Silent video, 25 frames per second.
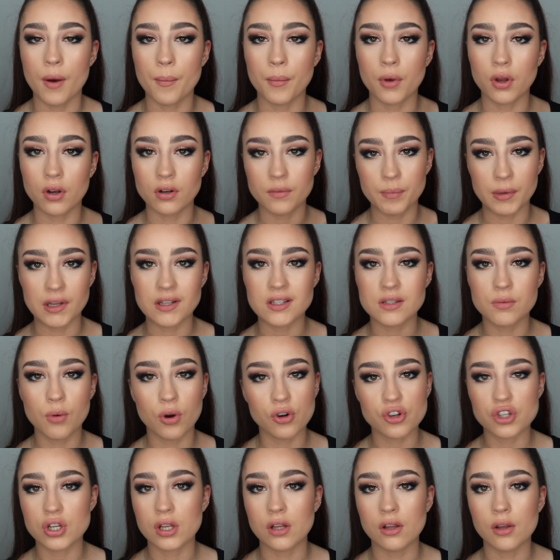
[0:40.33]
I'm going to be
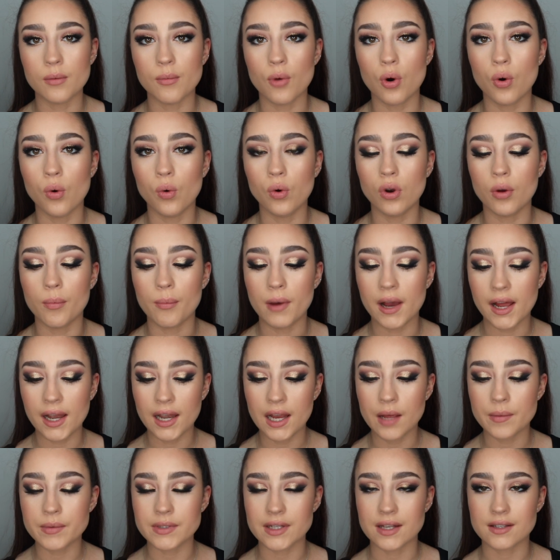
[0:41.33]
swatching them all on my
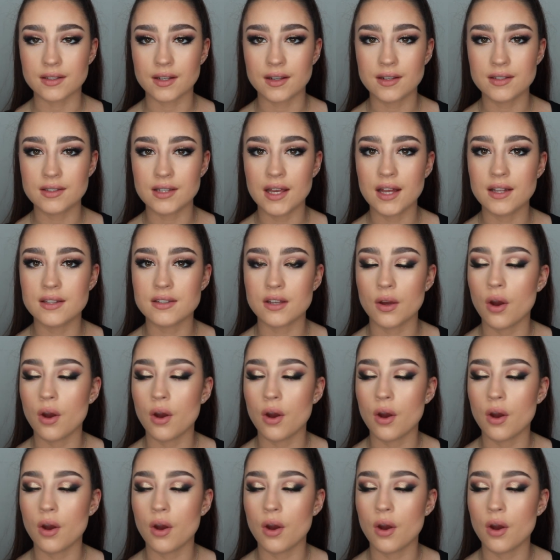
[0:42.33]
lips, as I said.